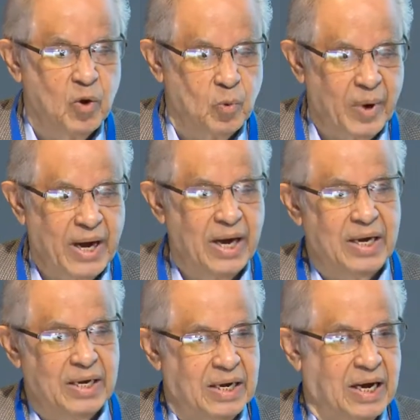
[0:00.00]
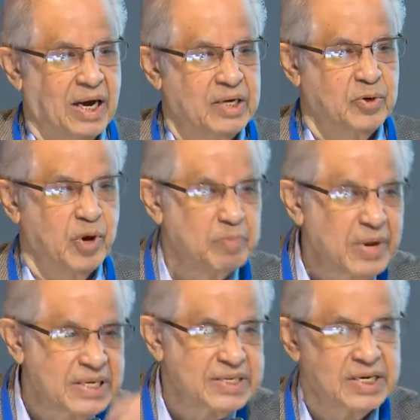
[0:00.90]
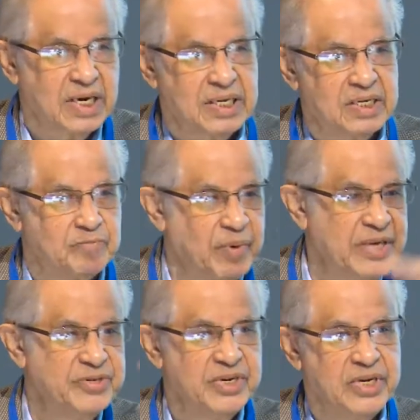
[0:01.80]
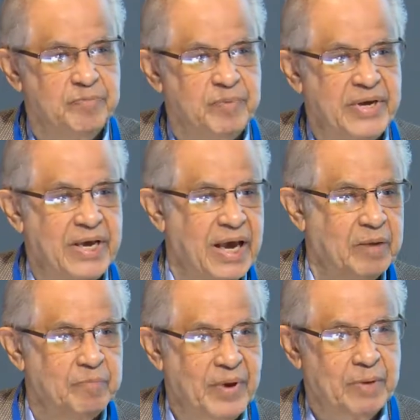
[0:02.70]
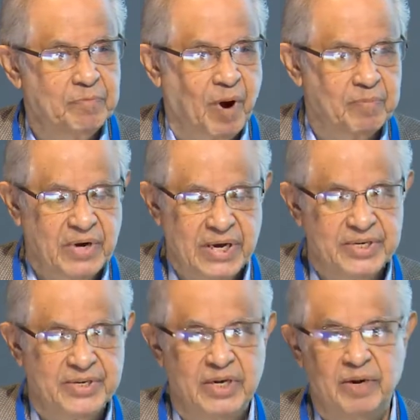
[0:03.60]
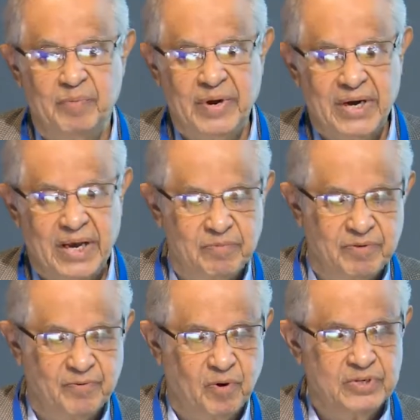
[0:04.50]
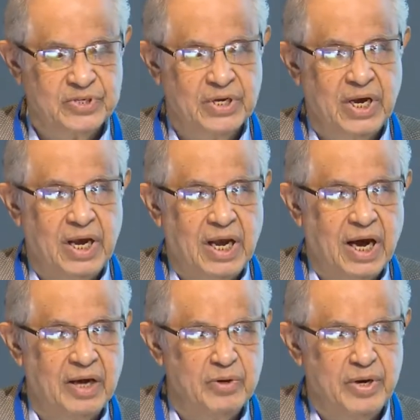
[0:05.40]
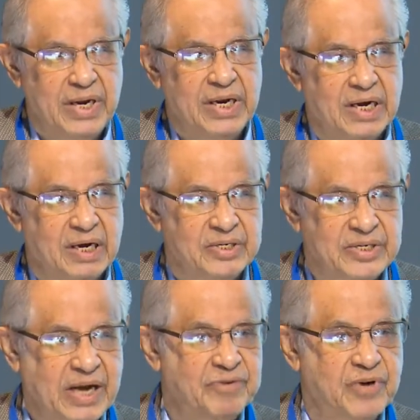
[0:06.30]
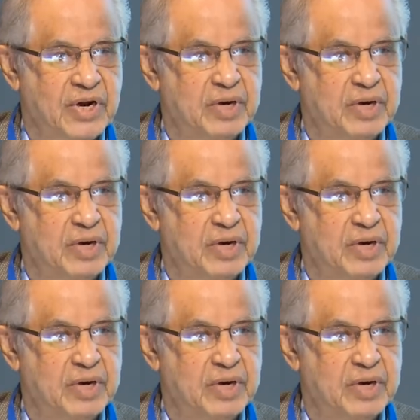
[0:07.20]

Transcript: Where uh, to administer this big GDP and big population and big labor force, uh, you need a central